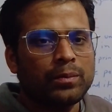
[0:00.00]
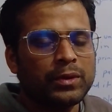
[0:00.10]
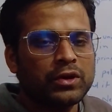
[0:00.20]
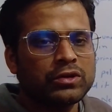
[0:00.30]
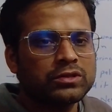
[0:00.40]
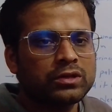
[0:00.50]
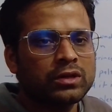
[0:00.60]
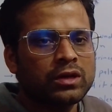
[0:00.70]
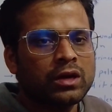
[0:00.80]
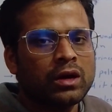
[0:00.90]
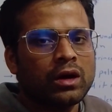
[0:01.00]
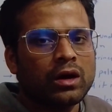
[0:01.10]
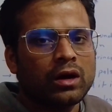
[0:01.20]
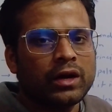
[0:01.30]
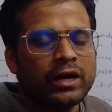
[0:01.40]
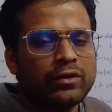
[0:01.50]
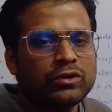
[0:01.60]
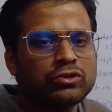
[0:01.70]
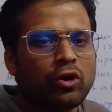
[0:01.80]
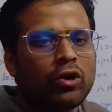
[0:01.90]
because it
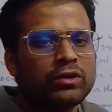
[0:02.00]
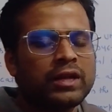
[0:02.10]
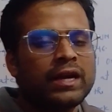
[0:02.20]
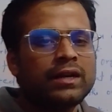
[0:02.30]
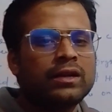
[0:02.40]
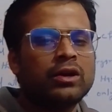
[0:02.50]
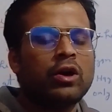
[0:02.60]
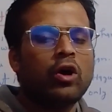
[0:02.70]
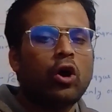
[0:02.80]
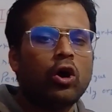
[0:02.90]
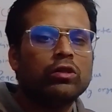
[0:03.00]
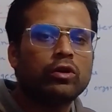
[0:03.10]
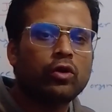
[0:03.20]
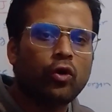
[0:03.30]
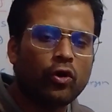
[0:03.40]
was thought that all the